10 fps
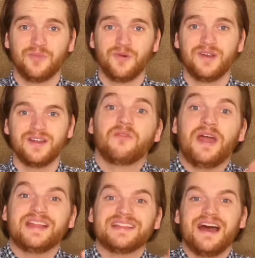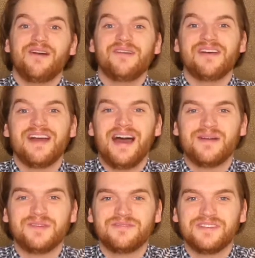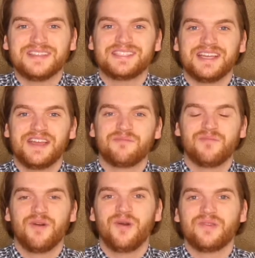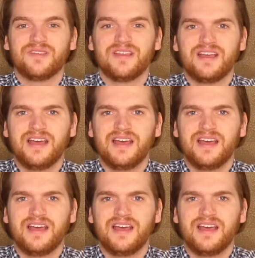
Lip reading: more? Right now, I'm investing in both.